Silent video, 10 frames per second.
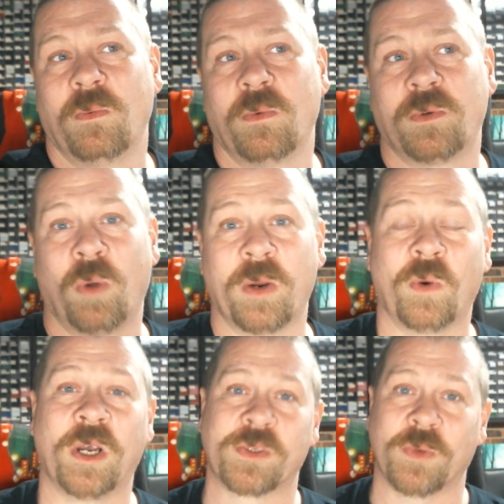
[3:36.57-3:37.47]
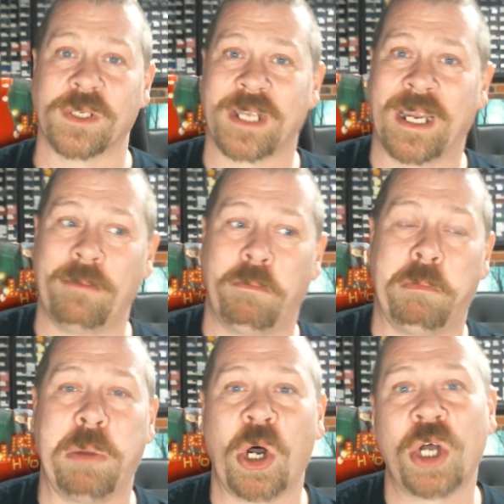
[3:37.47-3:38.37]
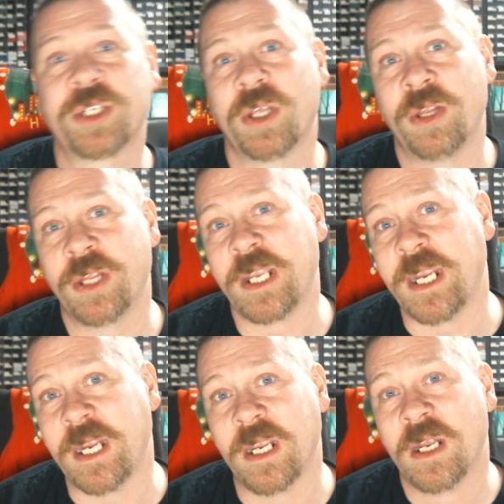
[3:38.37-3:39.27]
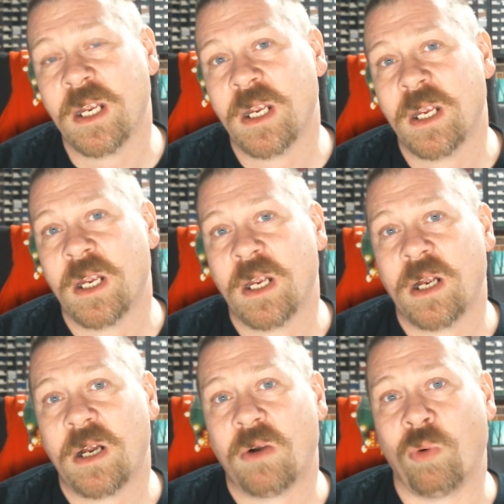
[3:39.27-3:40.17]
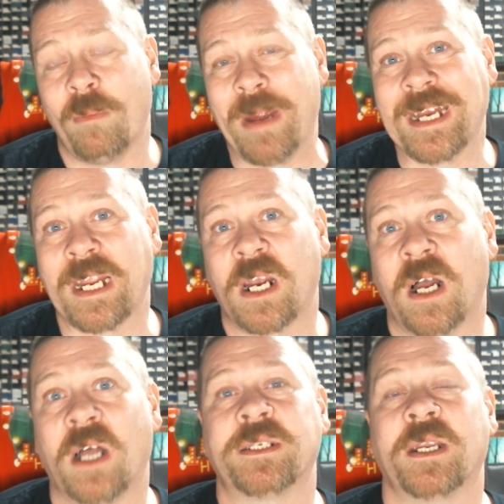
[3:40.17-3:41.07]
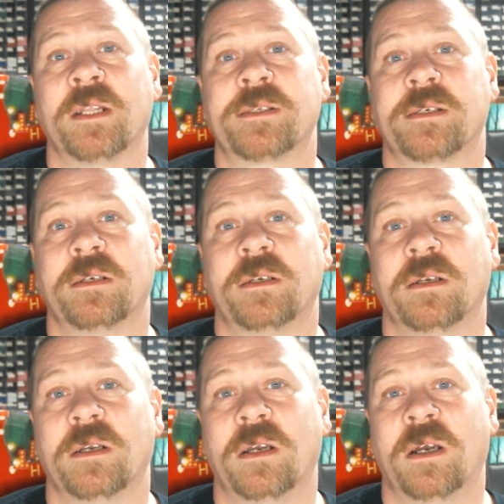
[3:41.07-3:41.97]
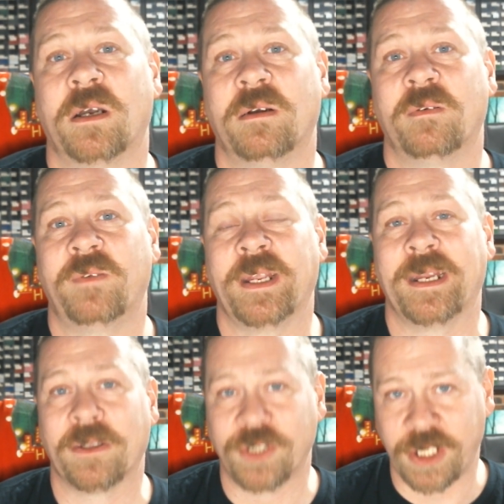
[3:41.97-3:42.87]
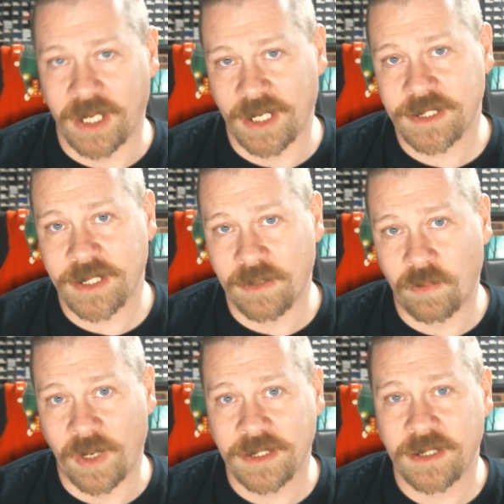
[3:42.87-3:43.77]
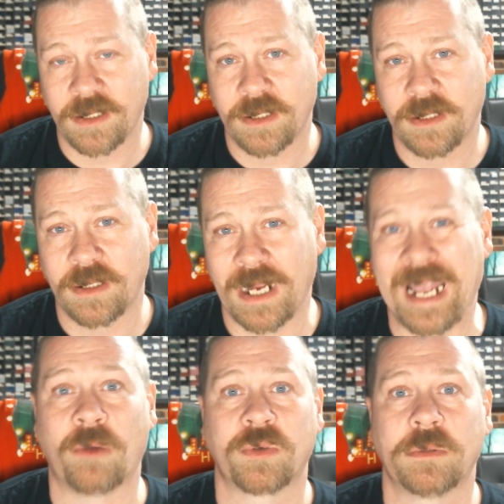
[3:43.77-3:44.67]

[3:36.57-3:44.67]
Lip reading: what it was I bought the remaining contents of an LGS that went out.